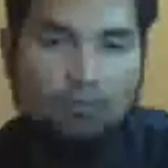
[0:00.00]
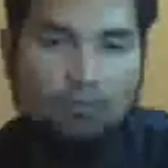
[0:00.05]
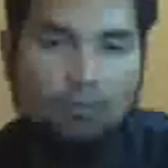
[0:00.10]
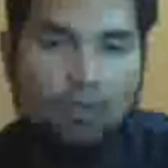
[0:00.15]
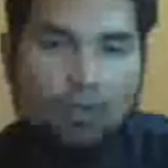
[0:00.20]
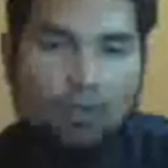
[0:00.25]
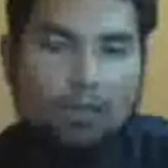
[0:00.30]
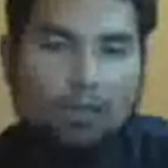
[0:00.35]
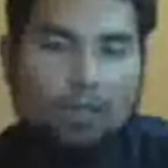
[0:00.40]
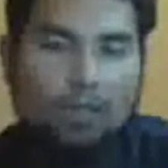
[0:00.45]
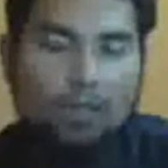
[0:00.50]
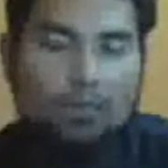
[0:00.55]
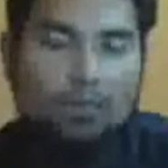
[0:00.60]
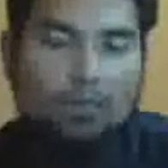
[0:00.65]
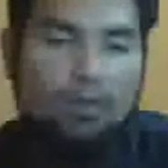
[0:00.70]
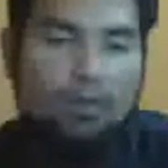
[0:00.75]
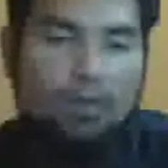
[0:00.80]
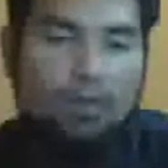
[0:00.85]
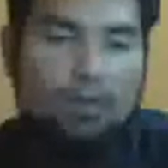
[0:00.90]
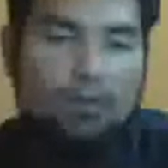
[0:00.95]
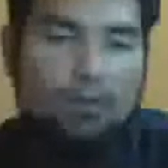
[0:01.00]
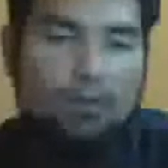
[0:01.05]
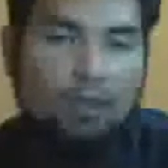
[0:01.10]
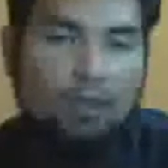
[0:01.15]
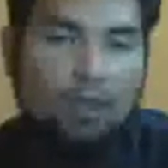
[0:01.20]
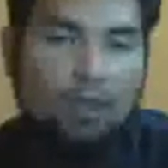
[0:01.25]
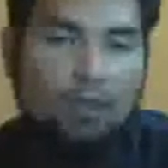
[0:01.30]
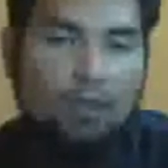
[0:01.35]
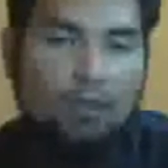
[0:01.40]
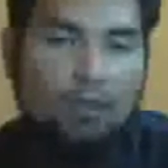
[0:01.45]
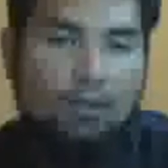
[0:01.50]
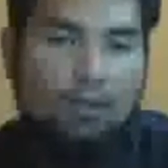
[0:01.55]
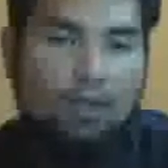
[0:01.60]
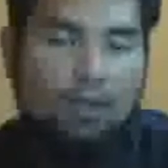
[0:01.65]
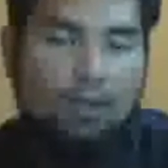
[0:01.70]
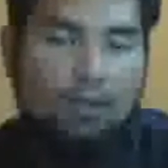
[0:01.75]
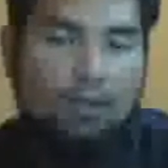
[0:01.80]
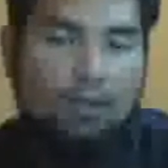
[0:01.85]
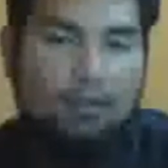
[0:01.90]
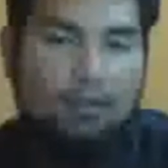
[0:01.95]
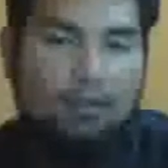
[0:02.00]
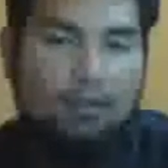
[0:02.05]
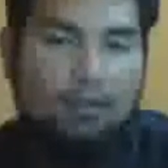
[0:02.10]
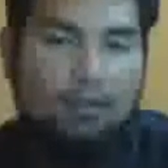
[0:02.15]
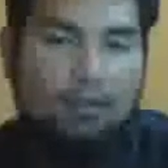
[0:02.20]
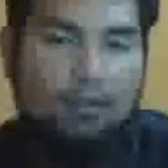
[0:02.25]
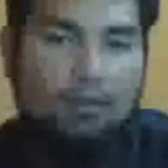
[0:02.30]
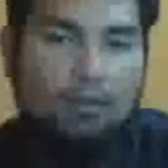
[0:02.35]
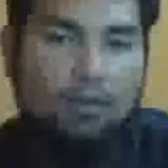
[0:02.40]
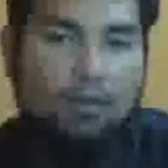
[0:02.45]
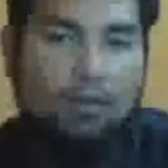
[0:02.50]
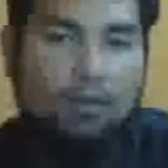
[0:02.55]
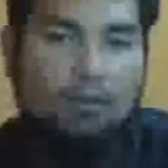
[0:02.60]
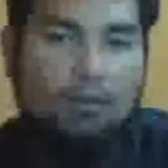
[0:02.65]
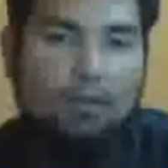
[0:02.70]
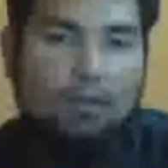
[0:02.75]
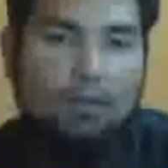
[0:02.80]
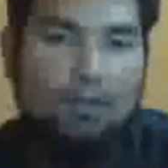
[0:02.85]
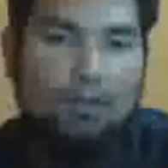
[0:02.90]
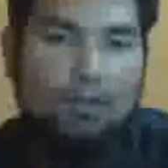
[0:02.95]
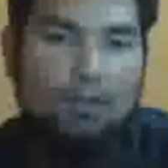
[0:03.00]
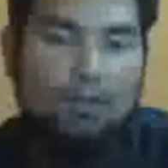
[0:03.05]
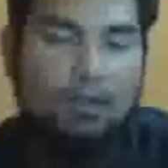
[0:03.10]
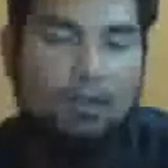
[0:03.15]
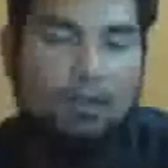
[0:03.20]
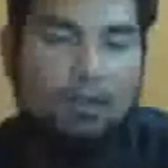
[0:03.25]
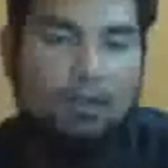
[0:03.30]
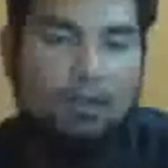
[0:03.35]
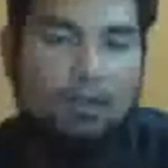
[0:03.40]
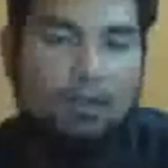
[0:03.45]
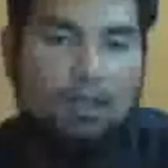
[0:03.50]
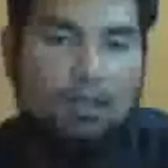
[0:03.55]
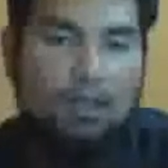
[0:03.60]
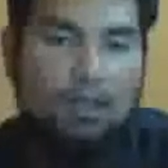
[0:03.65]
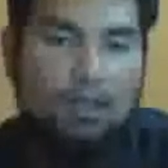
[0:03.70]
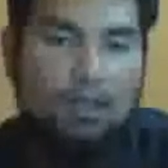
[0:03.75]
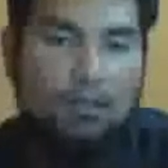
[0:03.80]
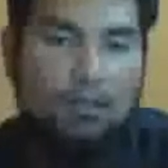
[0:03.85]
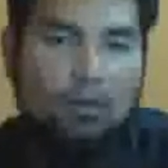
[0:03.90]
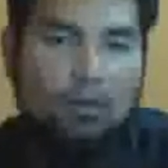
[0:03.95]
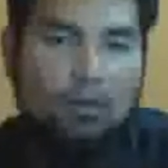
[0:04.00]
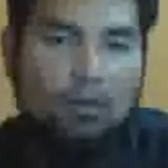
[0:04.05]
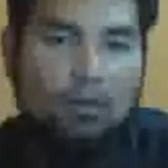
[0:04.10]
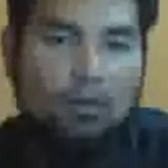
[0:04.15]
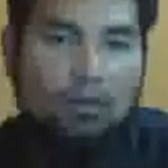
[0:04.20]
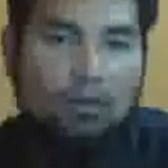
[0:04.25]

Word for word: when it comes to this uh, letter, so this letter is known.